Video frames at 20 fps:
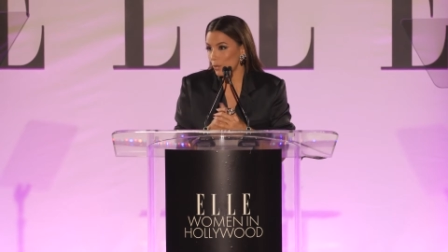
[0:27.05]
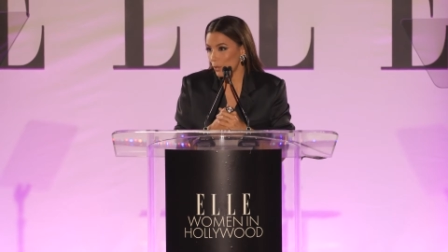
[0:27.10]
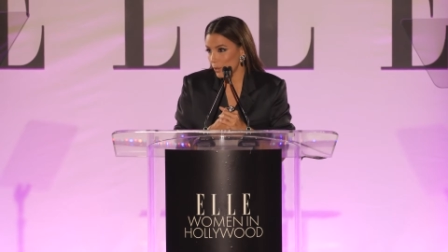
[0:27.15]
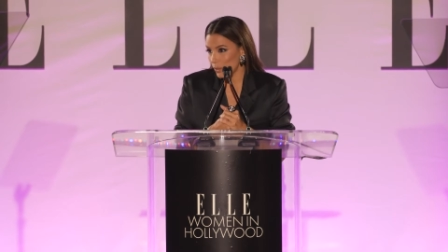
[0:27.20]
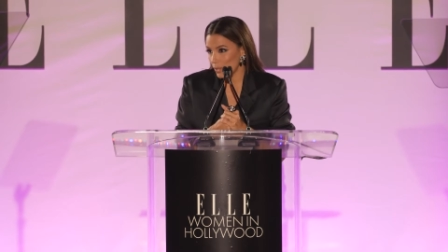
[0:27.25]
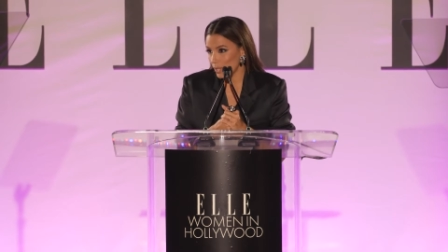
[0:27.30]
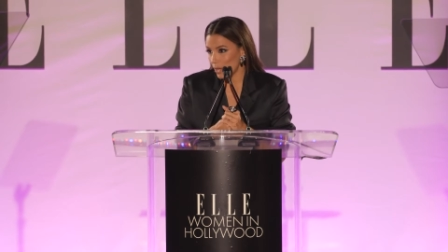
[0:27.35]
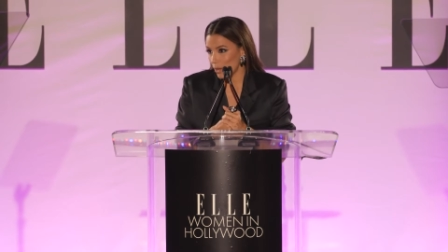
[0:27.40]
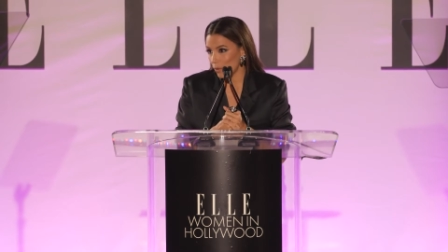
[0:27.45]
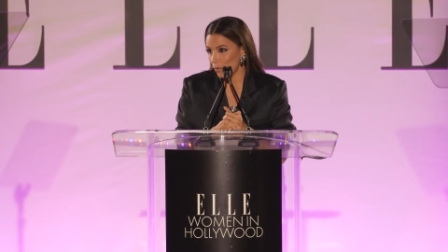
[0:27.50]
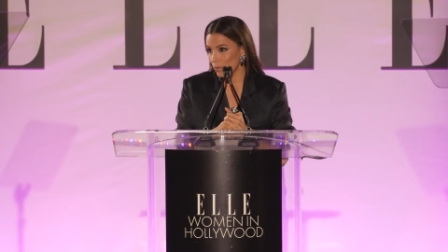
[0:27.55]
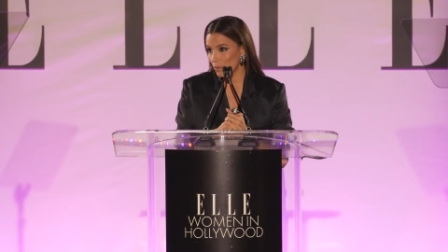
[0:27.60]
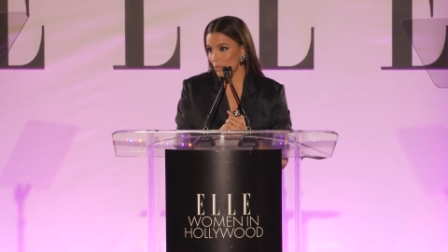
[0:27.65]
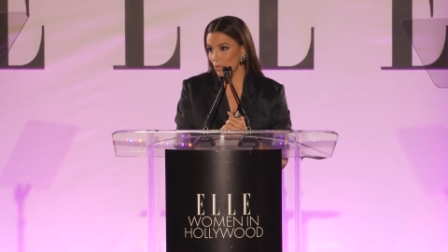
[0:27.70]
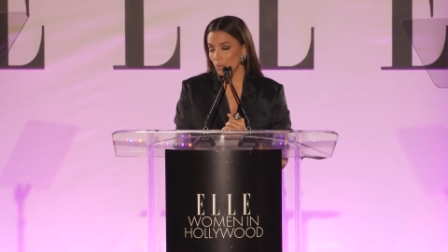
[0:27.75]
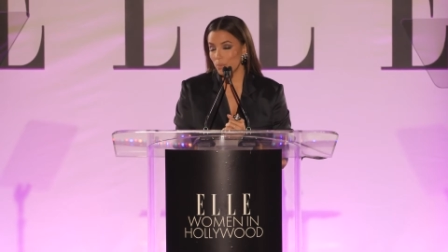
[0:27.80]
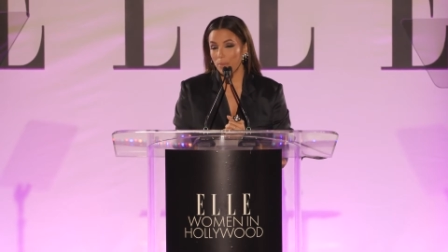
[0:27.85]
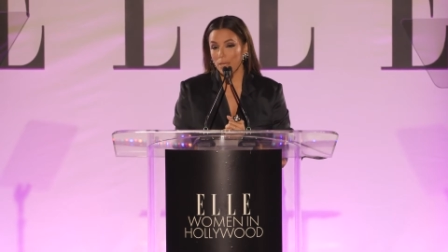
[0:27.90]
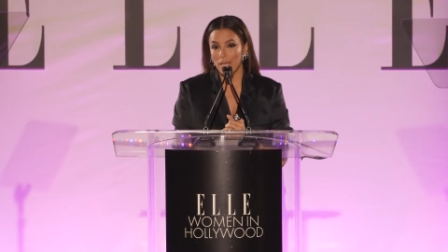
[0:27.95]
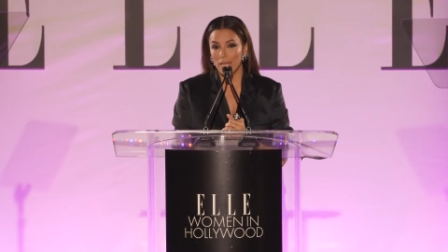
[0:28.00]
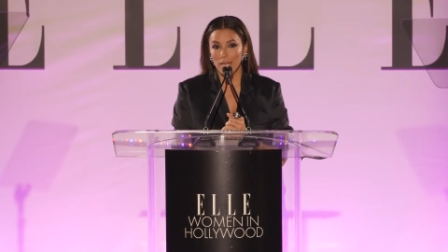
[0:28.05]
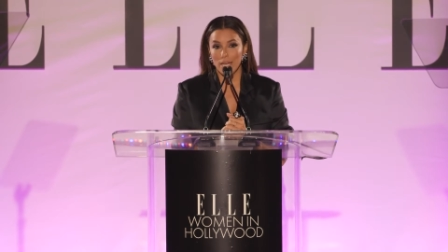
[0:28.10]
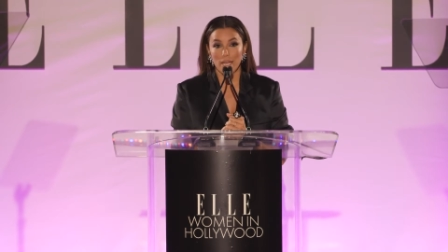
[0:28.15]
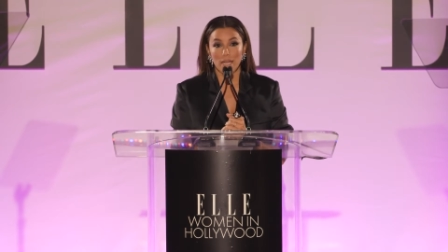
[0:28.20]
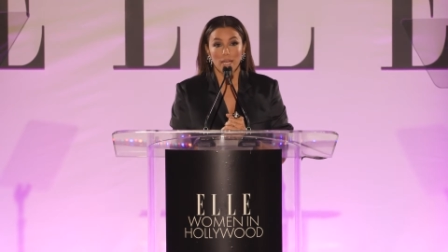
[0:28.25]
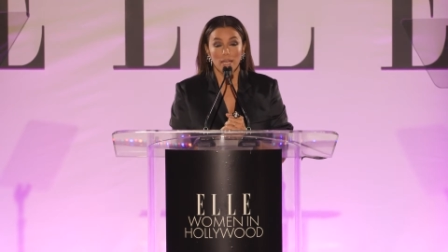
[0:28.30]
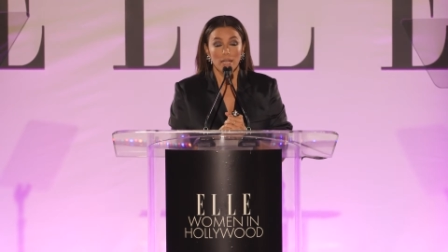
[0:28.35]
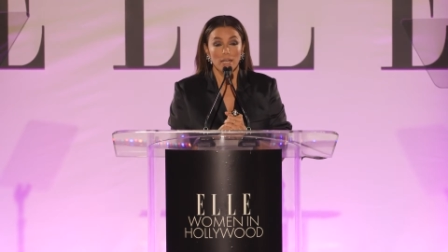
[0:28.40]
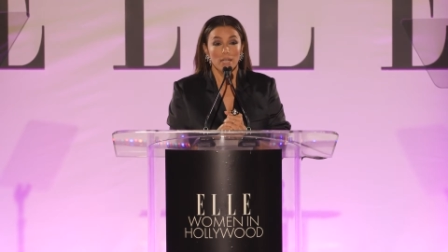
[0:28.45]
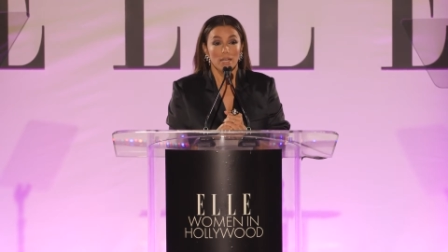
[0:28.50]
ourselves to be
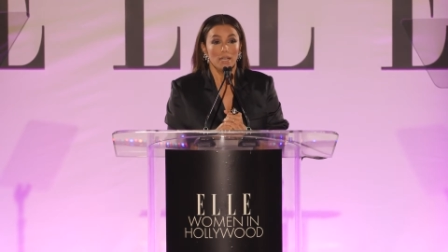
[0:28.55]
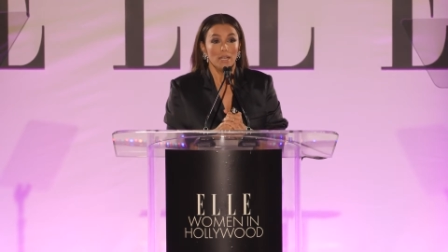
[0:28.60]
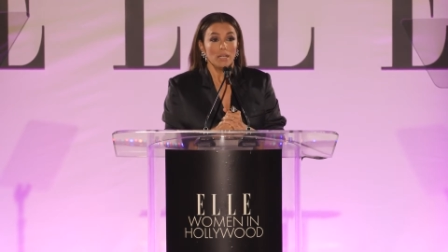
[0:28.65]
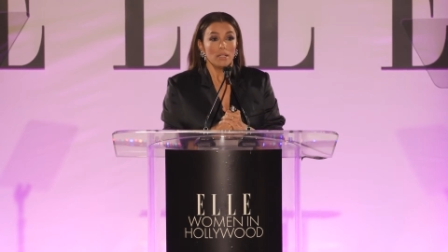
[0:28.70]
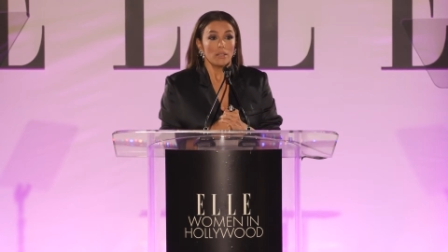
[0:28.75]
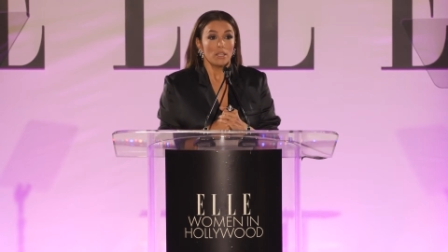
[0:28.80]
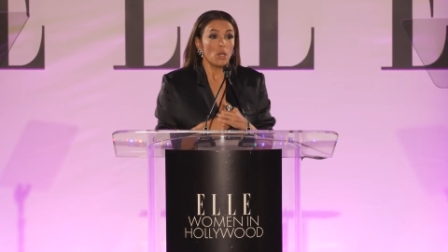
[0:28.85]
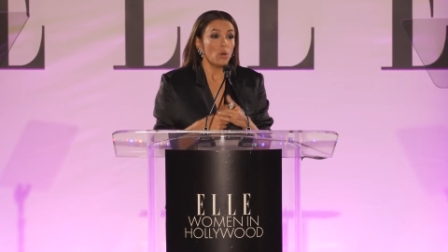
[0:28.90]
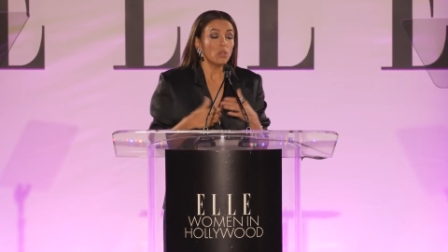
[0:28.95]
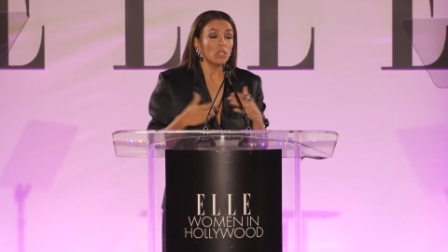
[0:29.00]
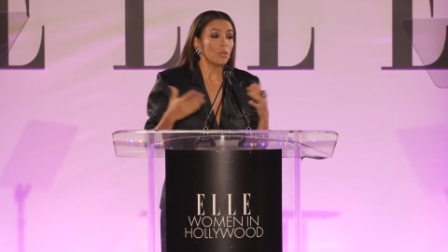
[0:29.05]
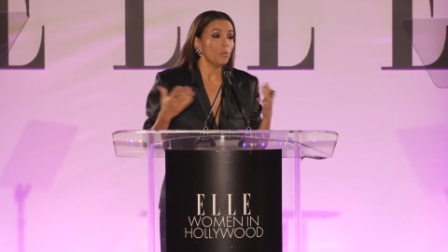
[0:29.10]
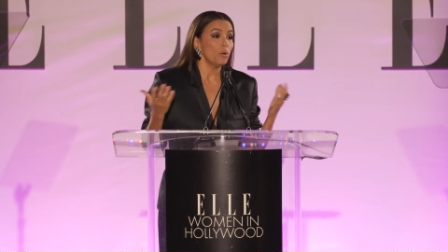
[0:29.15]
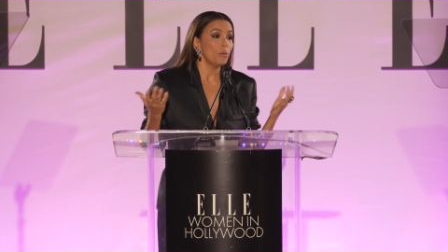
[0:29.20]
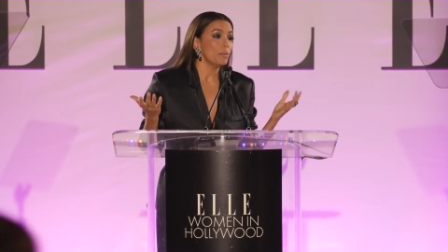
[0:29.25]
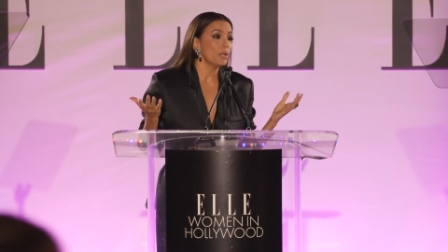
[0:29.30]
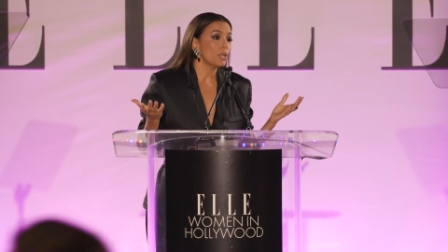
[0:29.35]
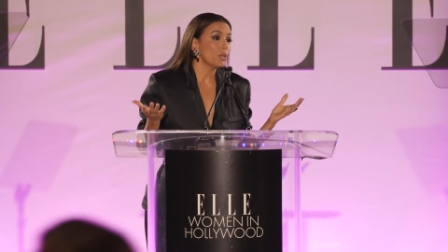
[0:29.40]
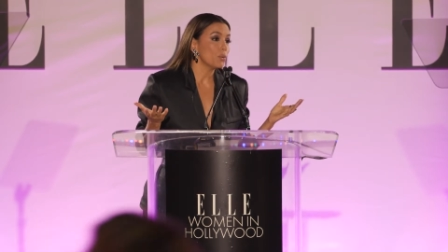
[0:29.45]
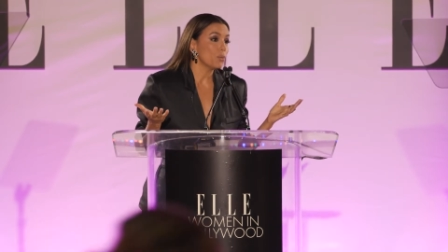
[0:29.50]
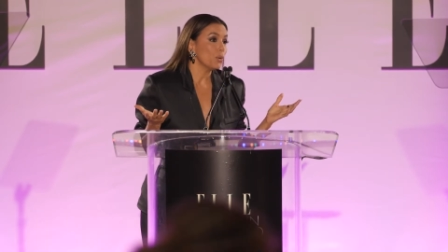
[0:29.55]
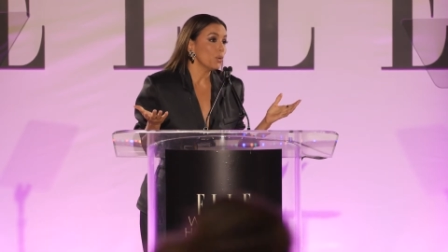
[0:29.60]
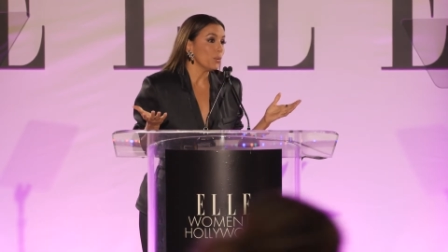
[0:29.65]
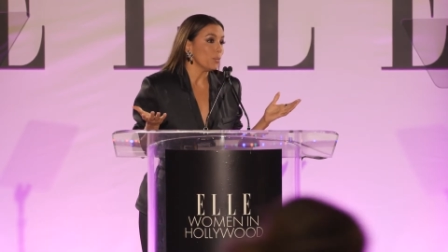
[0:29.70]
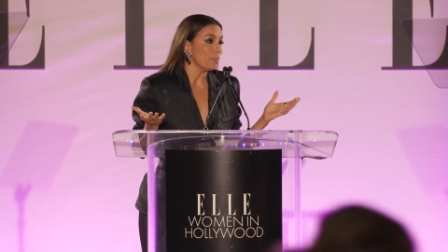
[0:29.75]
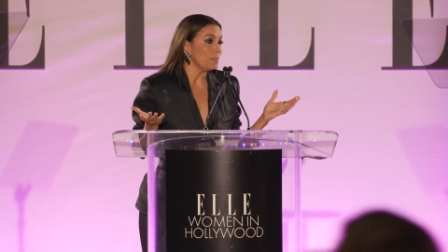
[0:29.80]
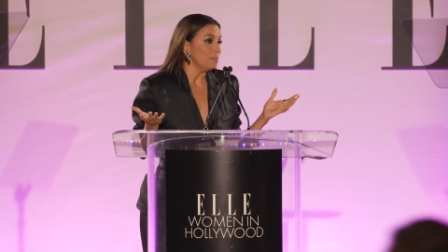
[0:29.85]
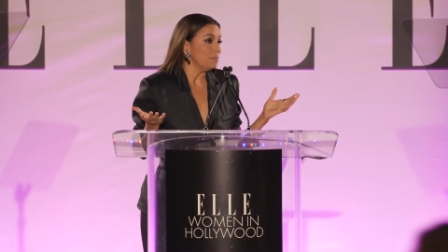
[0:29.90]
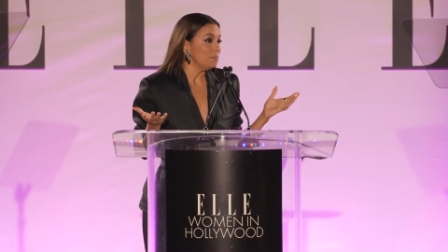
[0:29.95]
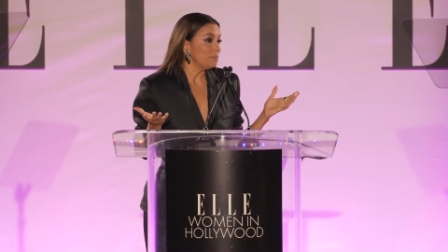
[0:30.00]
the only woman in the
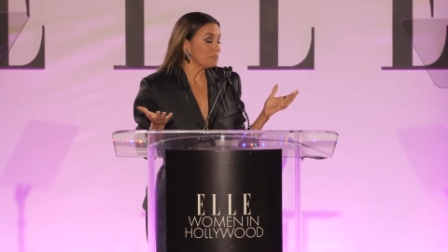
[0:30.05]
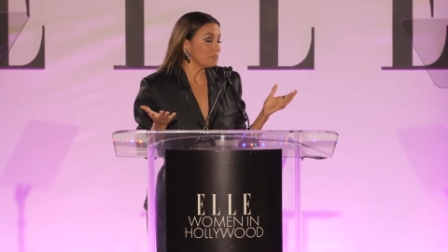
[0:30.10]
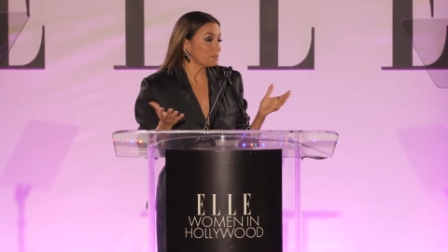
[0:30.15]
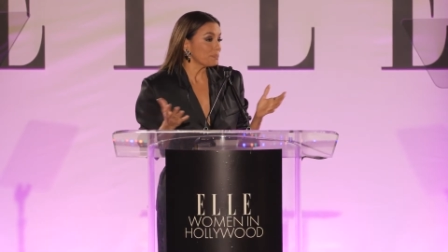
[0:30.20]
room